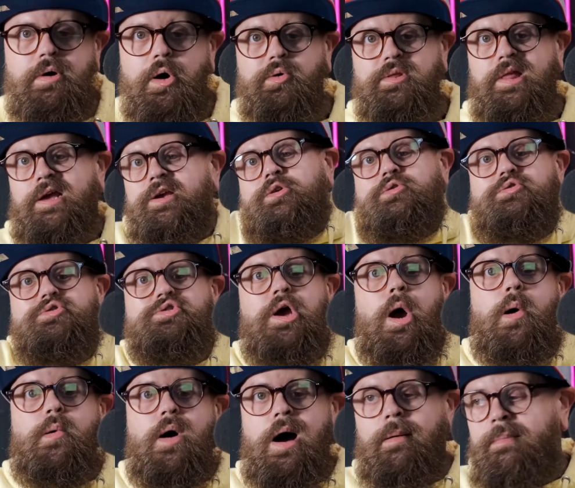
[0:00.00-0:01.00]
mode like you
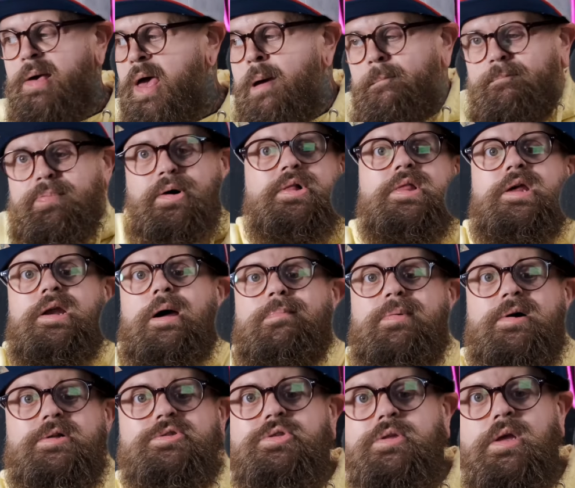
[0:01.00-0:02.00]
show up, pulling up
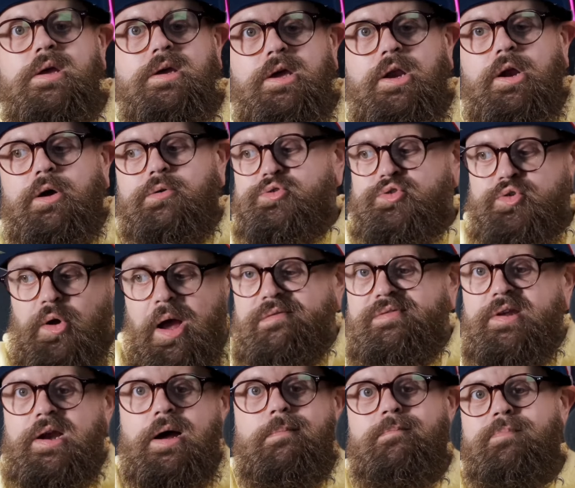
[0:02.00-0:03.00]
on, you know,
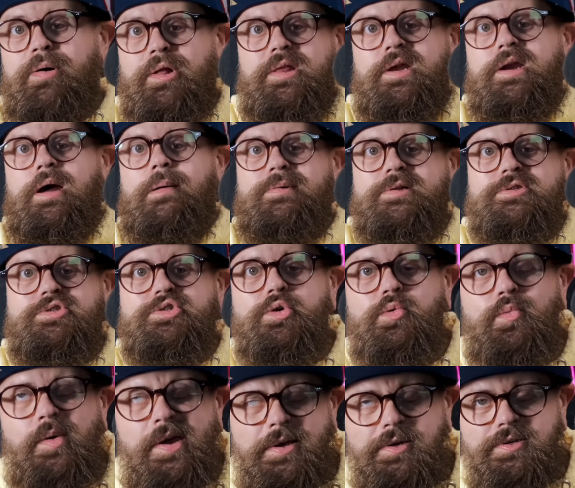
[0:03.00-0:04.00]
driving up, pulling up on two
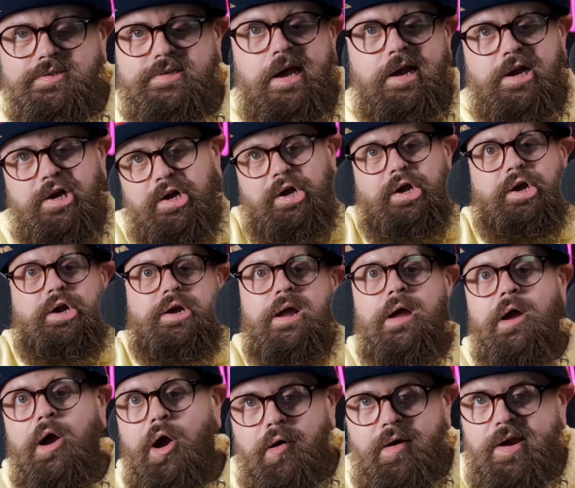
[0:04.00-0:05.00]
wheels like, er,
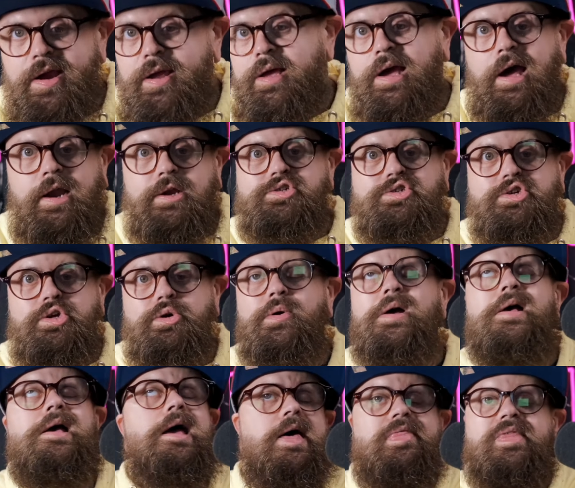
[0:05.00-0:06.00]
hurry, gotta shoot,
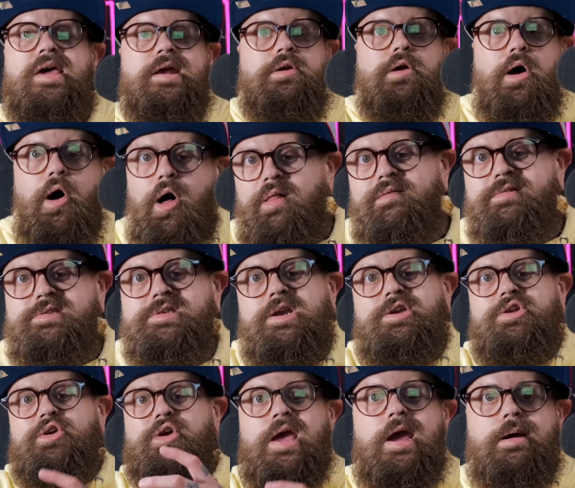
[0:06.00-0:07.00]
and then all of a sudden
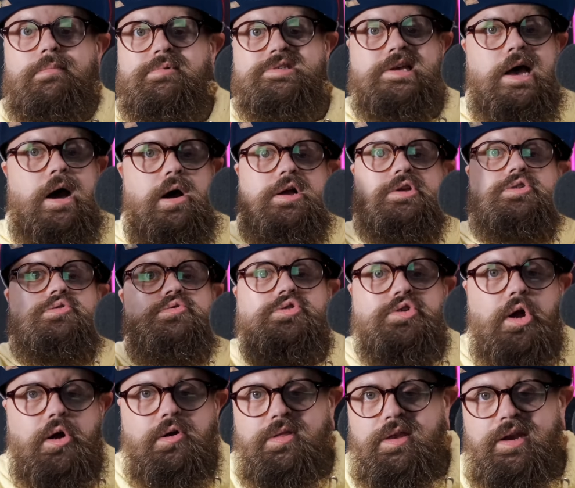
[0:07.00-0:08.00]
your camera's out and you
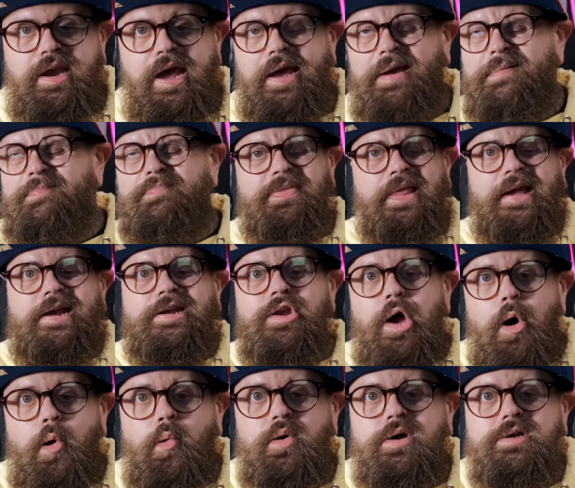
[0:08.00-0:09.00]
start the day. Like,
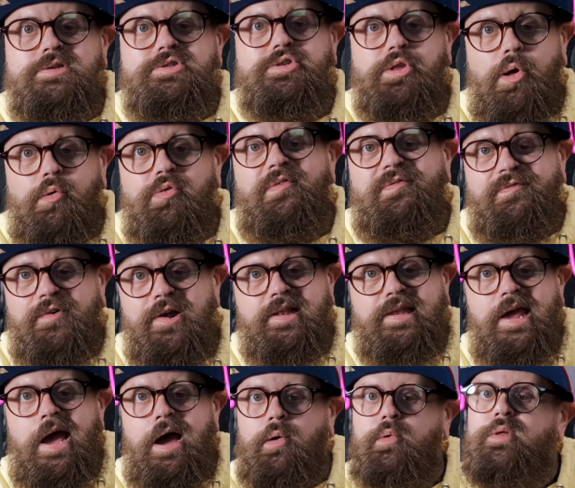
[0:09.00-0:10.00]
no, slow the freak
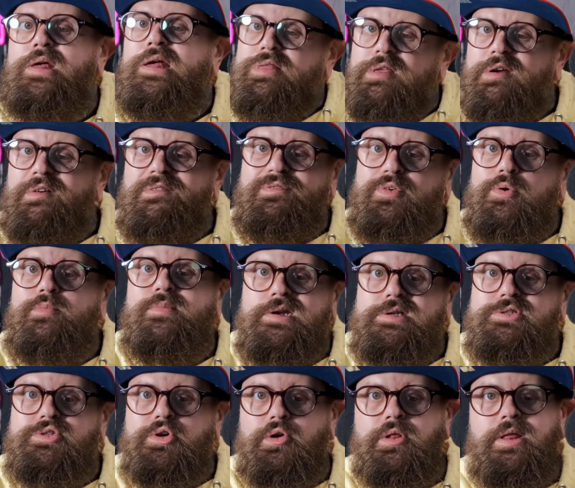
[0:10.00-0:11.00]
down, get there a few
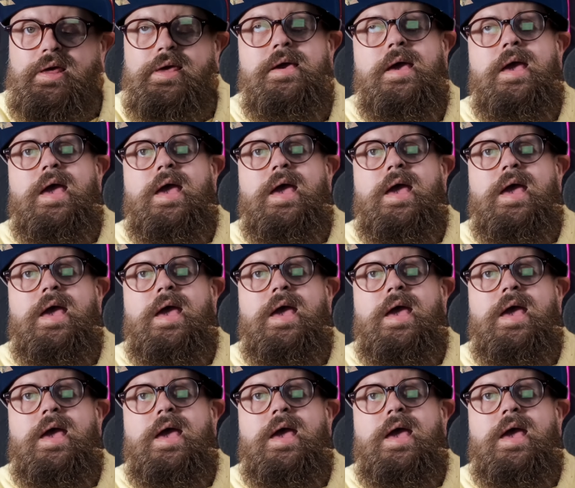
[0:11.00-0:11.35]
minutes early,